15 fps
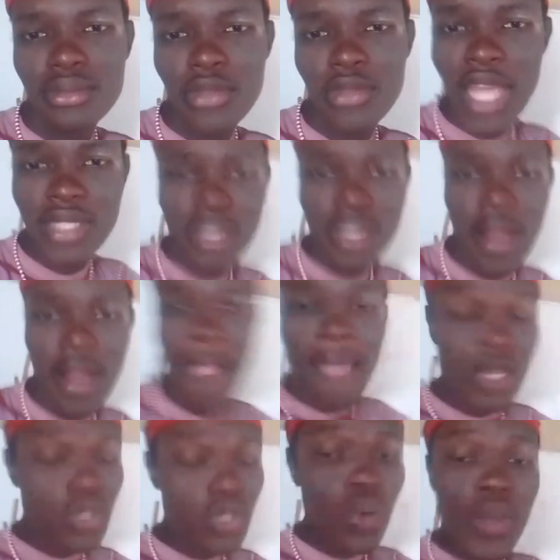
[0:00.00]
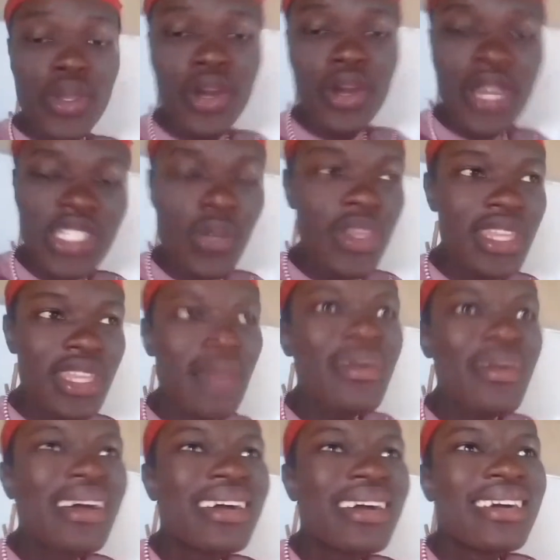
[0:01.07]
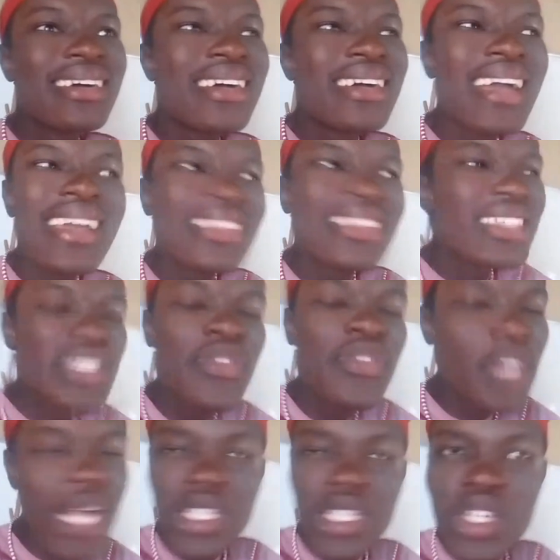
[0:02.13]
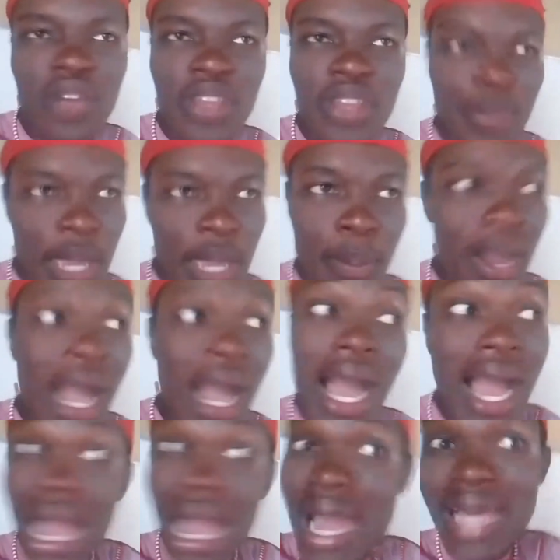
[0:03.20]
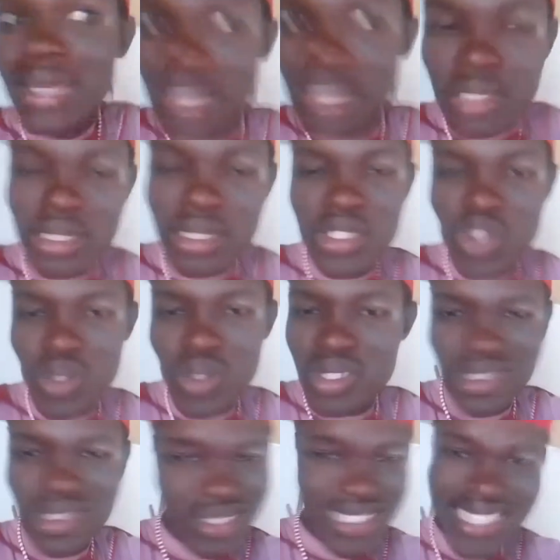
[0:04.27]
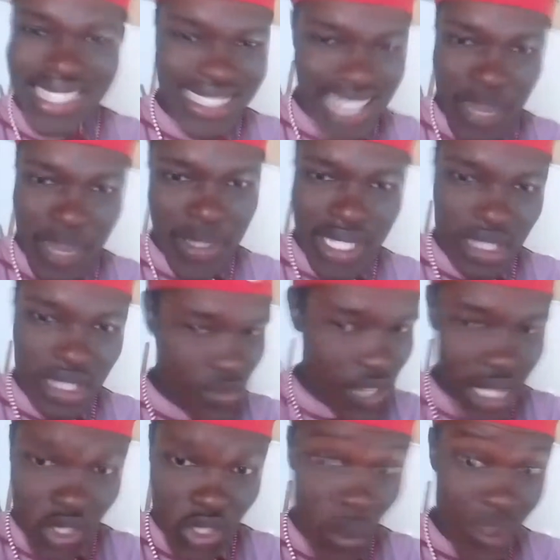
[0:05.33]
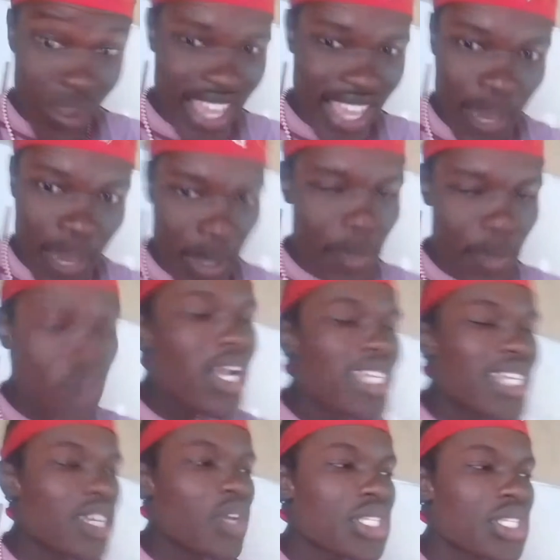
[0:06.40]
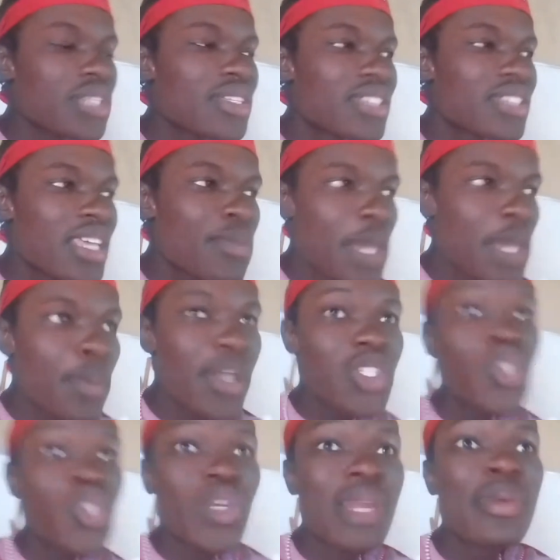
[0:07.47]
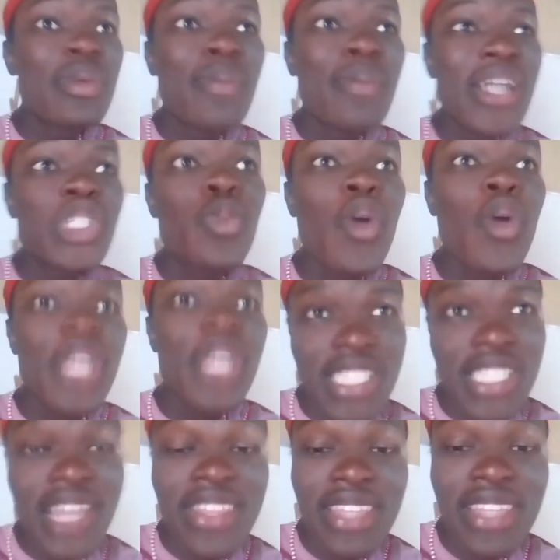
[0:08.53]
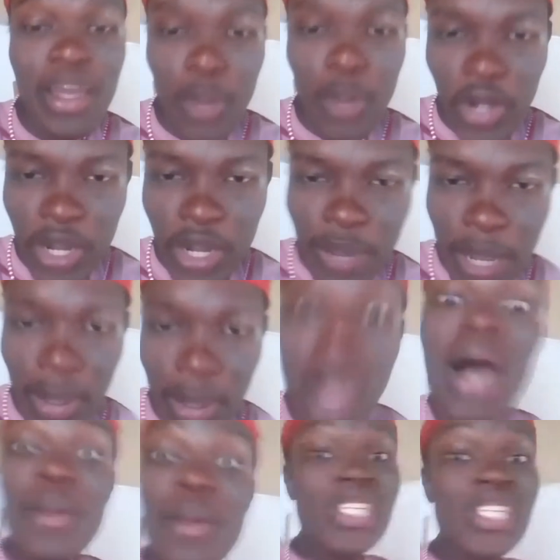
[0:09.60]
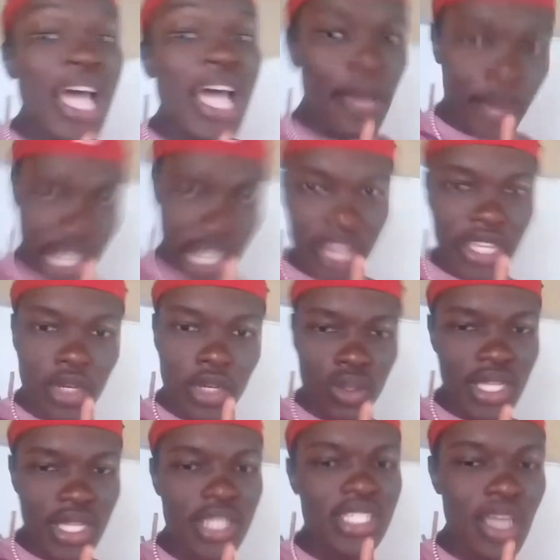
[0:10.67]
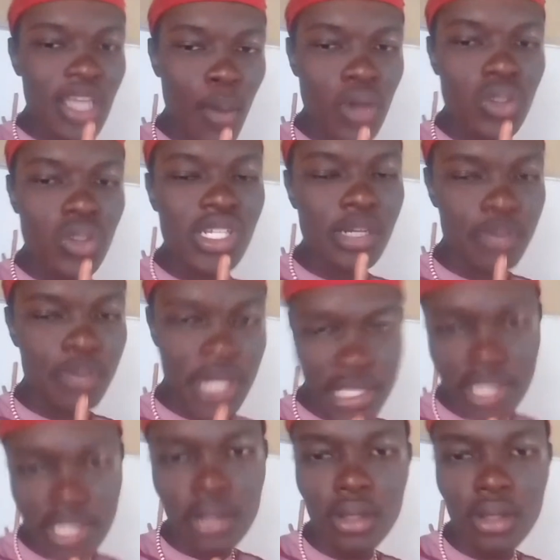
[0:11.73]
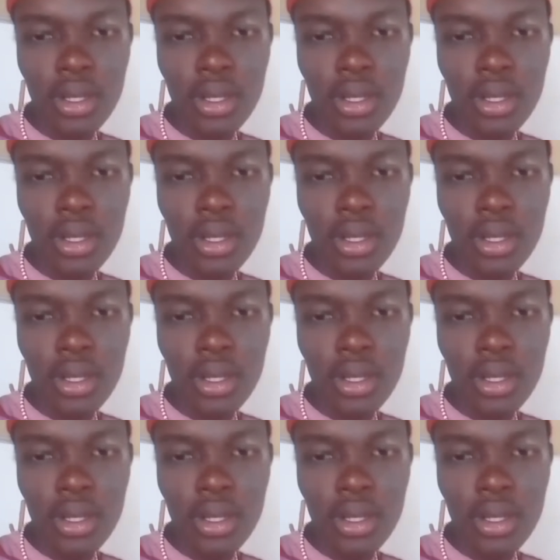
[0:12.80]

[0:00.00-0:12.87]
right? So when you're writing with them, the difficulty of the paper is the same as the difficulty on their paper. You guys are writing the same paper, so it's going to be much more easier than the upgrade paper. Because upgrade, they know that it's someone who's repeating.